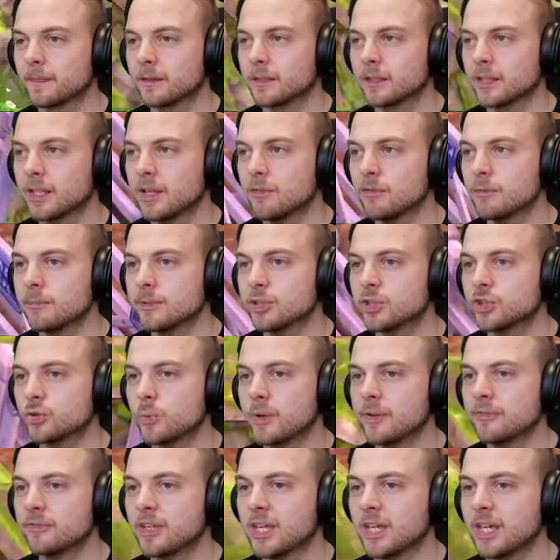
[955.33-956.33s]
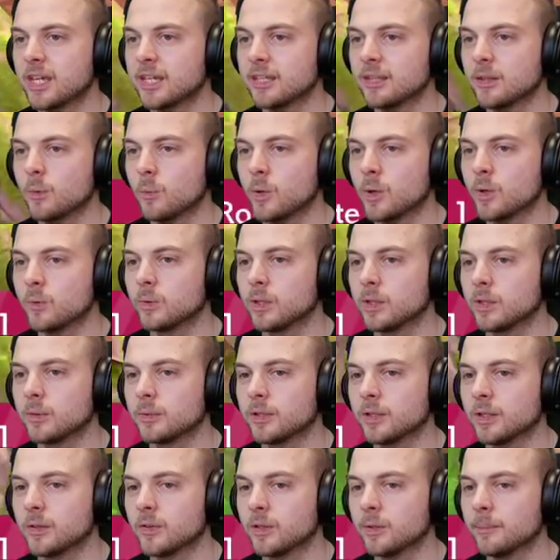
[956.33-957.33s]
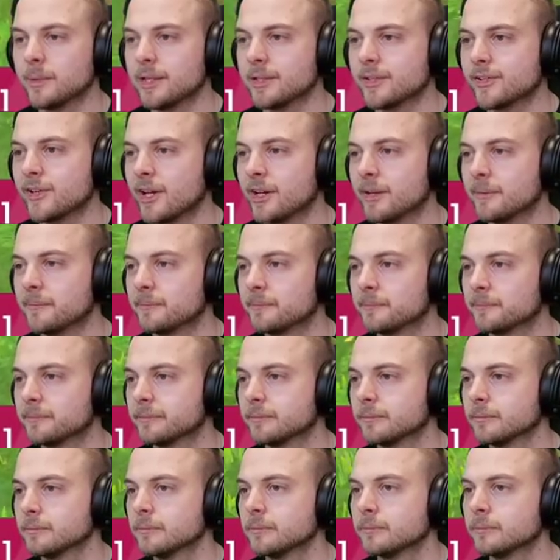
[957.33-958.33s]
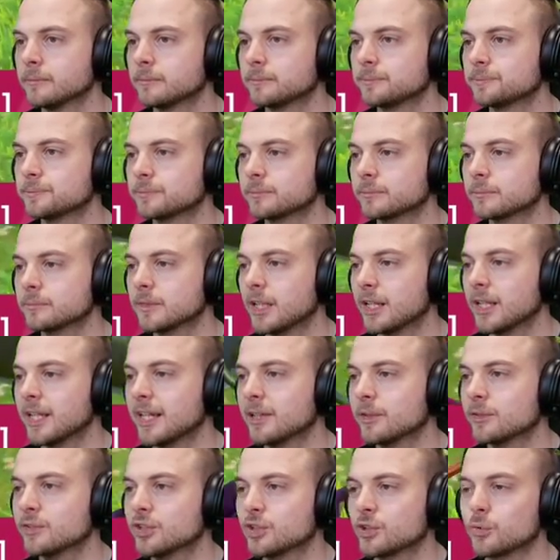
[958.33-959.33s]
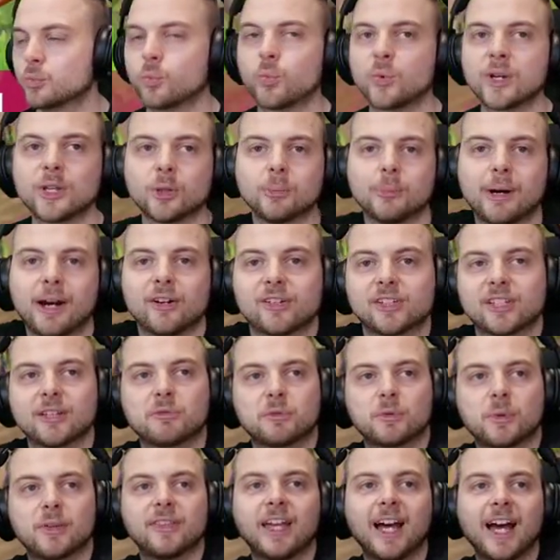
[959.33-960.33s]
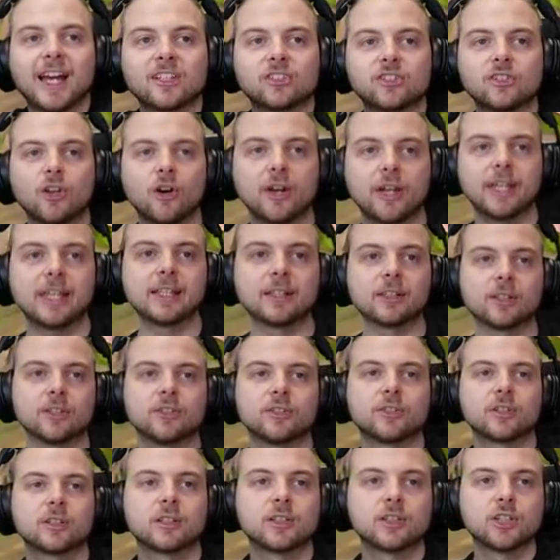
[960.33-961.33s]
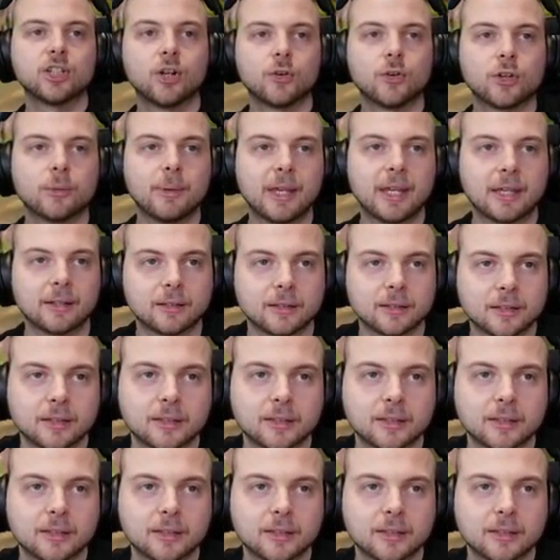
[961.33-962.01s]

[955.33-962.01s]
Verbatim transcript: Give him a swift kick in the Wooloo, you know what I mean, chat? I like how there's just wheelbarrows everywhere. That is not England, you know what I mean?